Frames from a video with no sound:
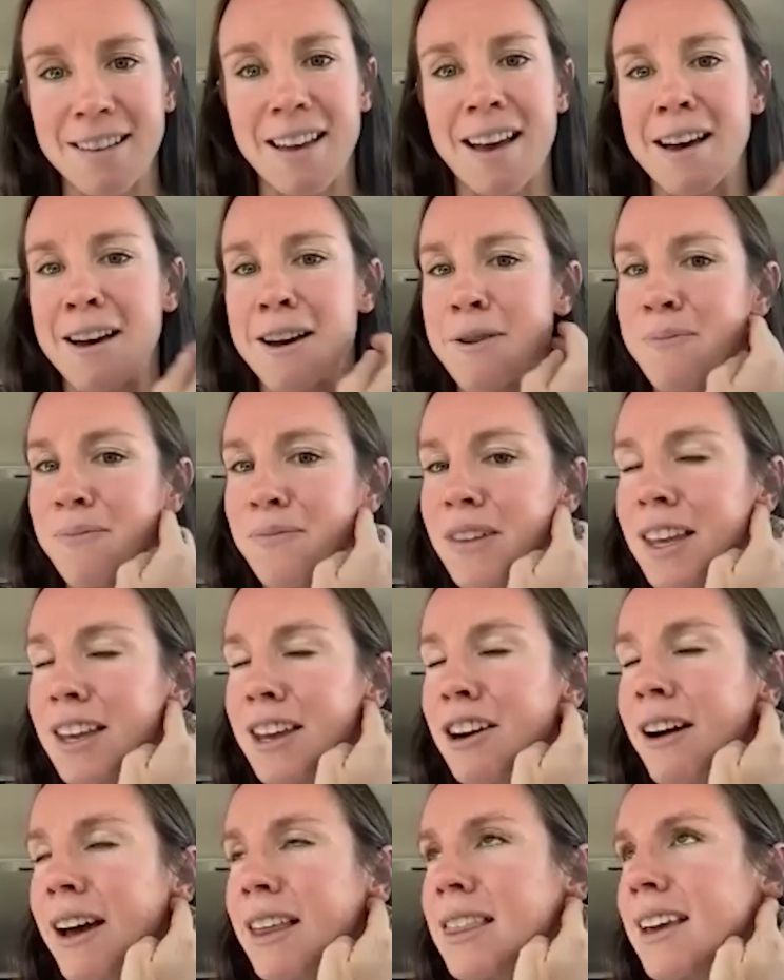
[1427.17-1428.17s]

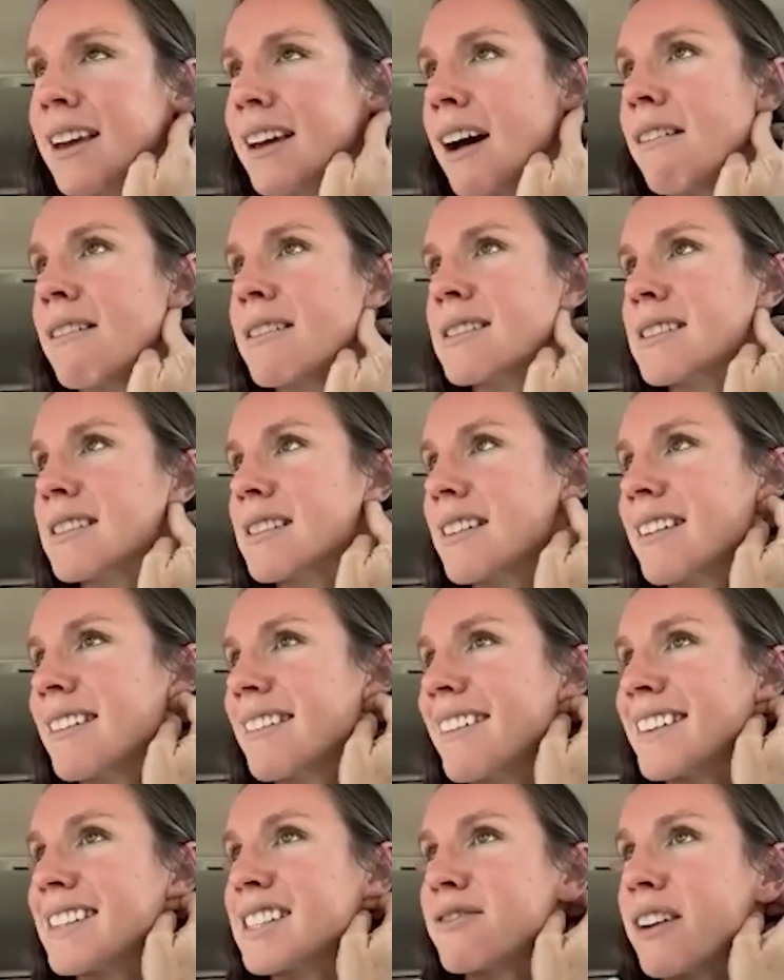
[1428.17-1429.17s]
And, I think it's
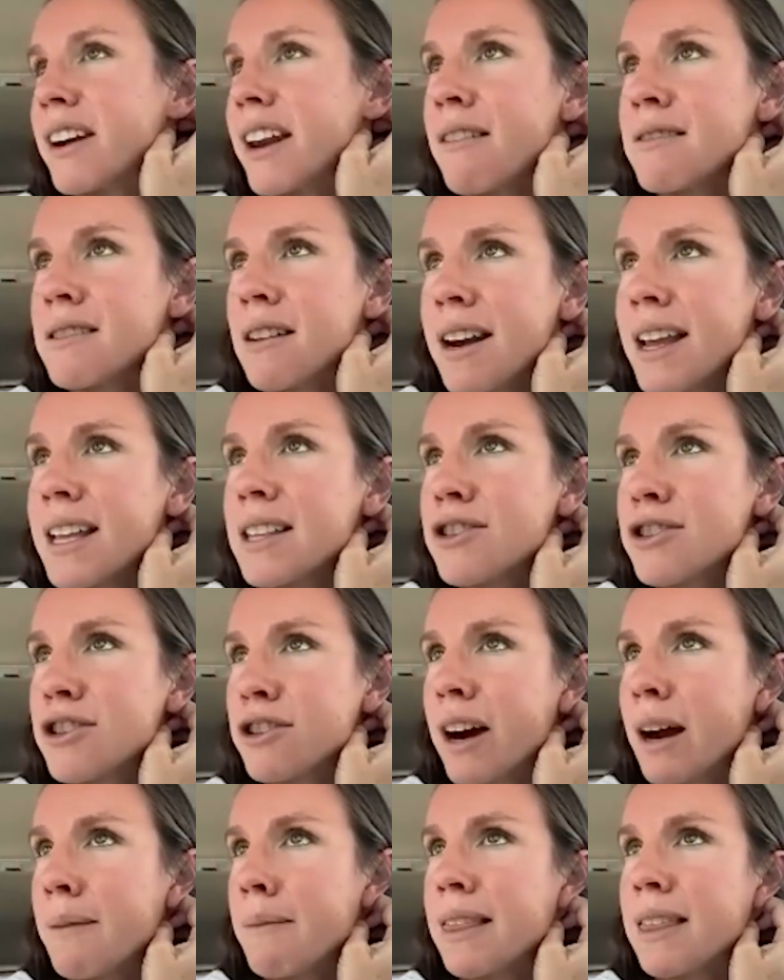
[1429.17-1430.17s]
funny. I was on
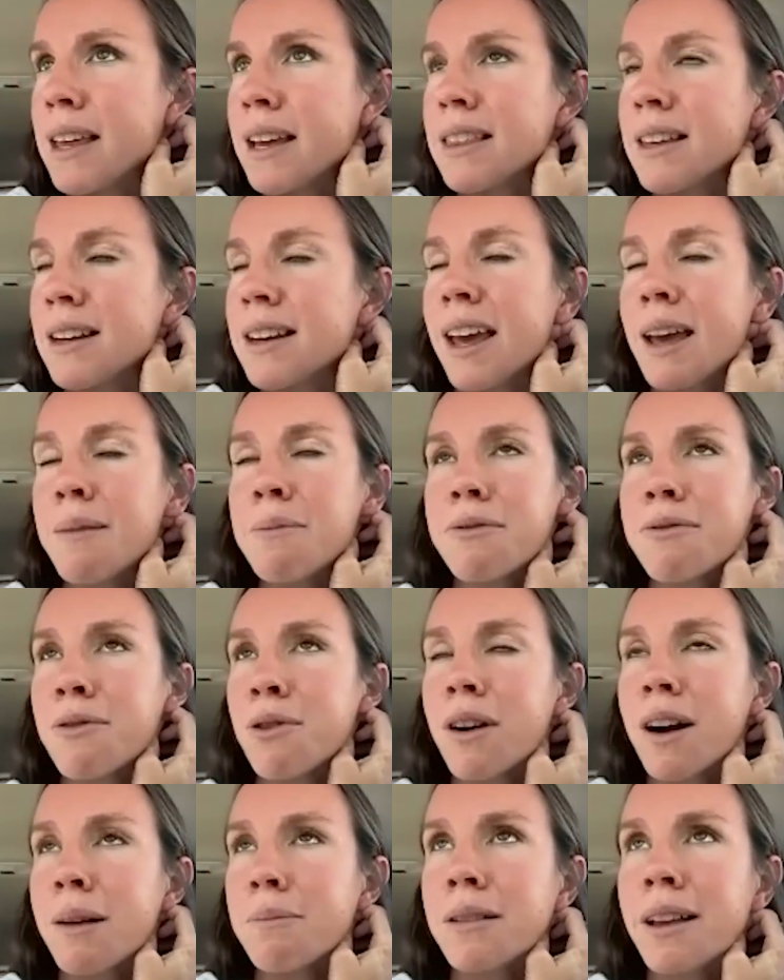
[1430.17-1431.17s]
Instagram, I think the day
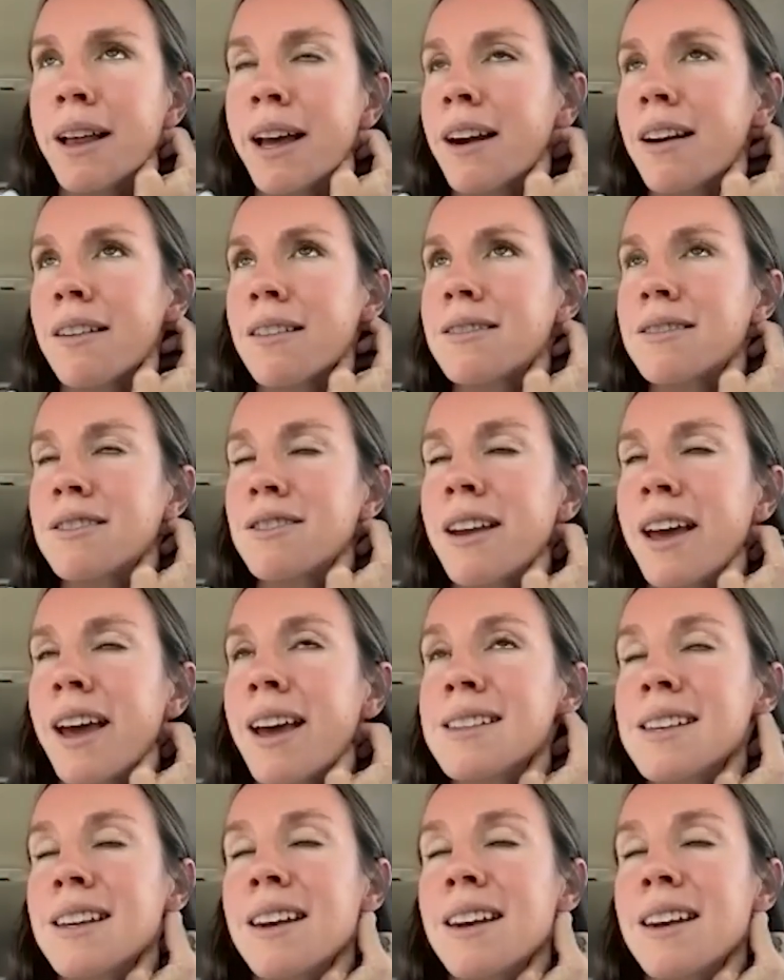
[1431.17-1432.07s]
before I played or 2 days.